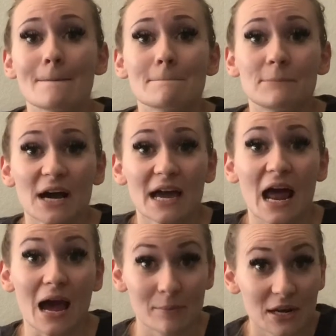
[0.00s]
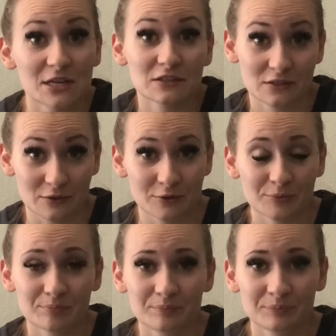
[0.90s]
but I'm going to assume
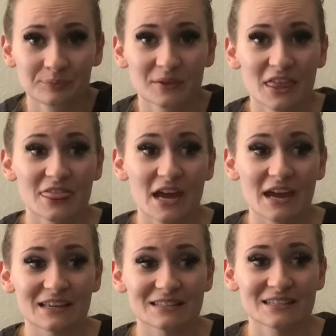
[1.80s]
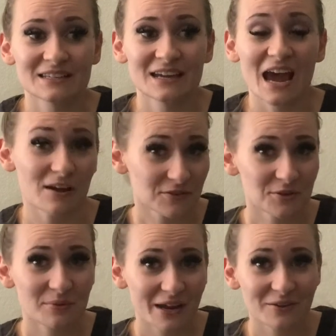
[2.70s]
that after a
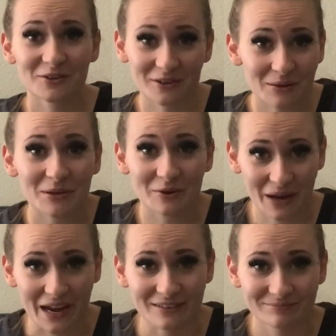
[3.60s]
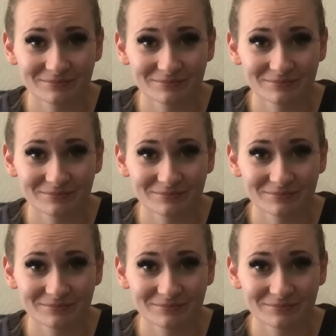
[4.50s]
while you're going to be okay,